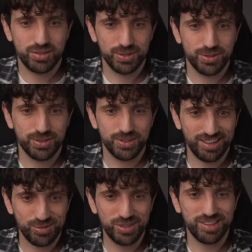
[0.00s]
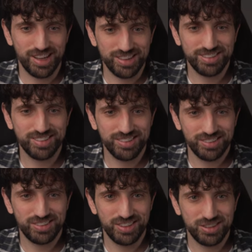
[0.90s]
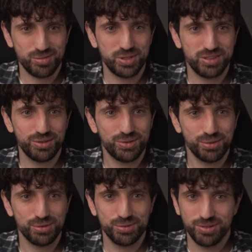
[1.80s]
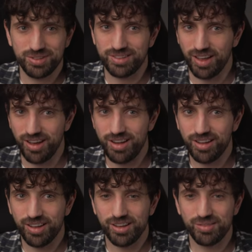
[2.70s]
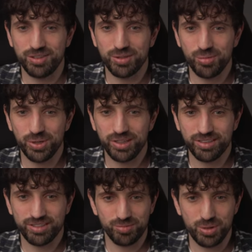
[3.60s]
So I will ask ChatGPT to style this component.